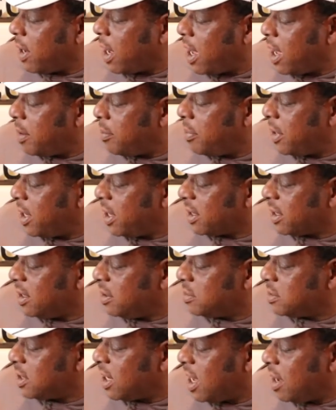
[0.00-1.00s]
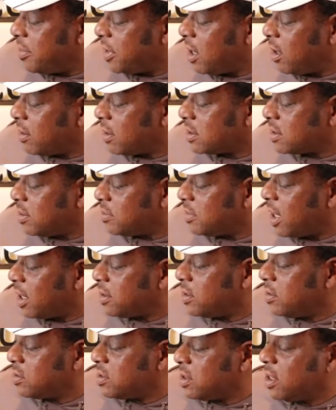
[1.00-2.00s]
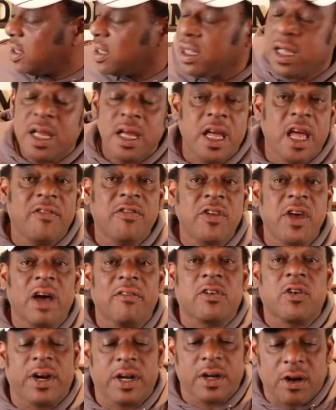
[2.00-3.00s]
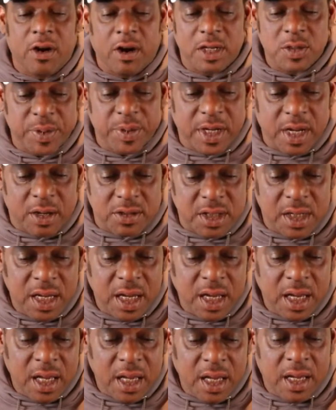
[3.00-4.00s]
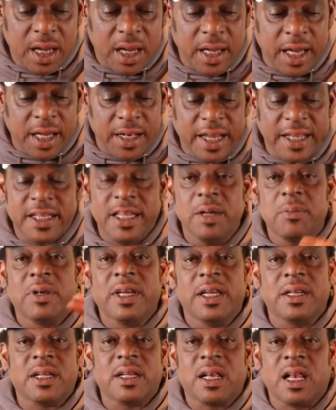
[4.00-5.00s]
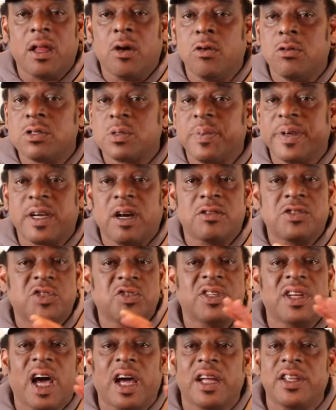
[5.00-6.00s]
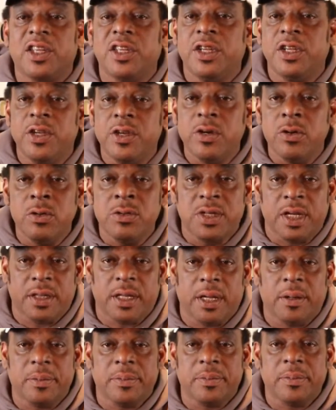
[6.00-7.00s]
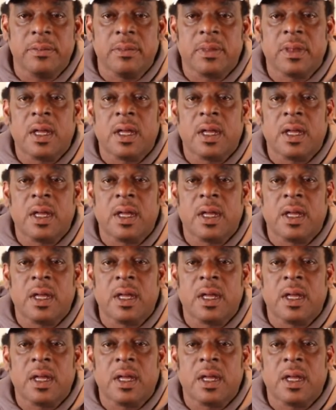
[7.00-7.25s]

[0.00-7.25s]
my iPad keep timing out because I'm not using it. If you have credit cards because and they keep getting closed because you're not using them,